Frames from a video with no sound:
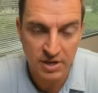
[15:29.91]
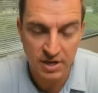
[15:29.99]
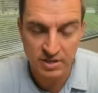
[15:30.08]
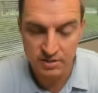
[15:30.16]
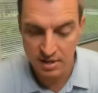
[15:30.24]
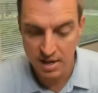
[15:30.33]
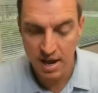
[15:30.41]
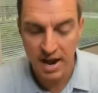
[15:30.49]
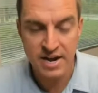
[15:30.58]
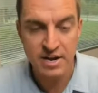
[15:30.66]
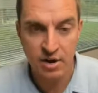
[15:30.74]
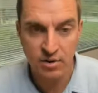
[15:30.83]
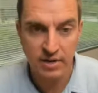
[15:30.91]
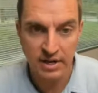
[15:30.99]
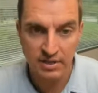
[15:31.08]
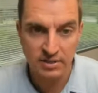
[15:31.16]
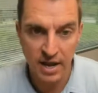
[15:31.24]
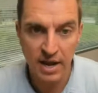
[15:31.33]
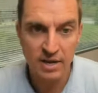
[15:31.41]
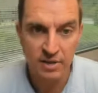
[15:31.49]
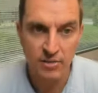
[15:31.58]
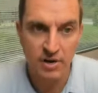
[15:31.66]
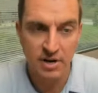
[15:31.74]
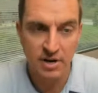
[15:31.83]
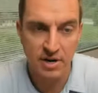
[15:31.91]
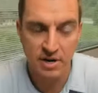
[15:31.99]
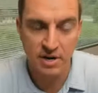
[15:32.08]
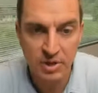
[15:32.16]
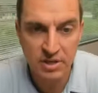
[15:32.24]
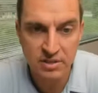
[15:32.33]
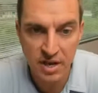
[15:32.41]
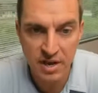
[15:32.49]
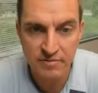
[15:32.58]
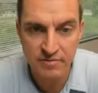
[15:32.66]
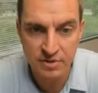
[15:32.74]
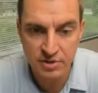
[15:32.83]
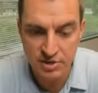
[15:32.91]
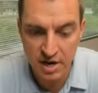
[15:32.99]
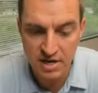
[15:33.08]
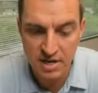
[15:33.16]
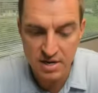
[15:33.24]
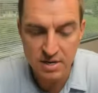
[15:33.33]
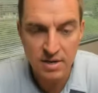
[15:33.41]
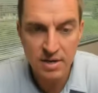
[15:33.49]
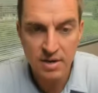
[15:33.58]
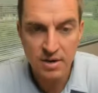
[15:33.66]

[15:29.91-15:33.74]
because I know exactly what it is, because I have studied